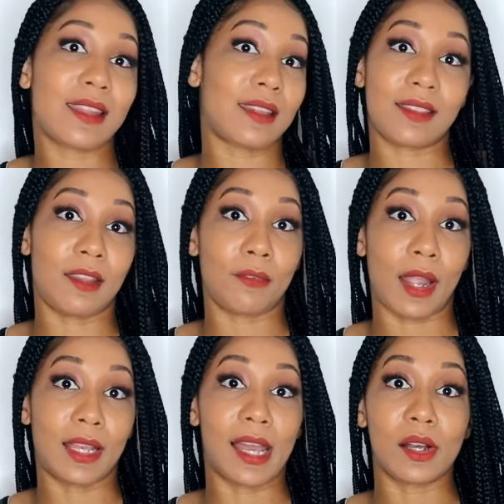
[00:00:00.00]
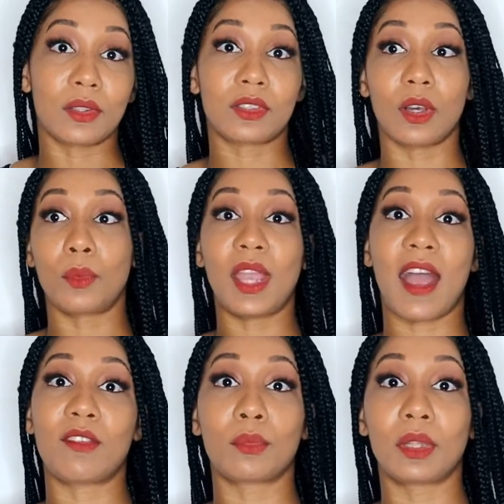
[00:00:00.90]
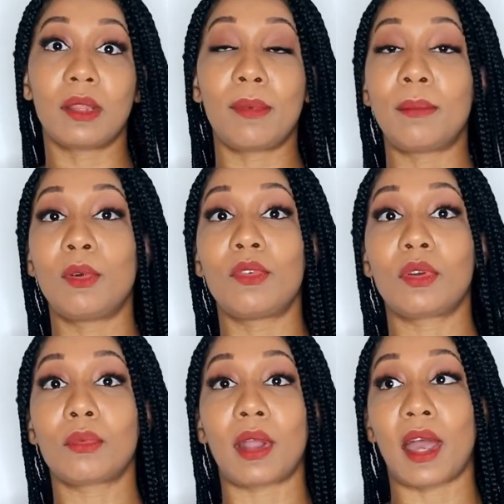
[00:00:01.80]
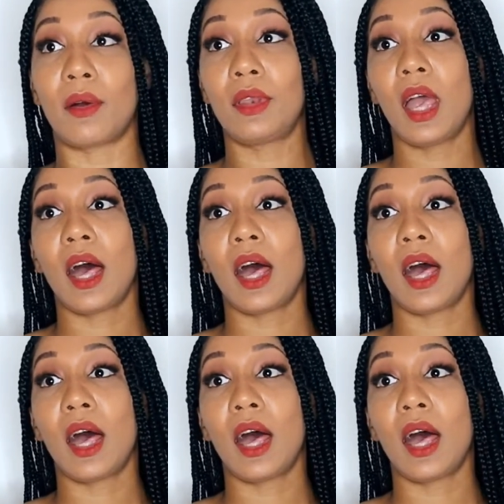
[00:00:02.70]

not safe right now. So we haven't really been moving around.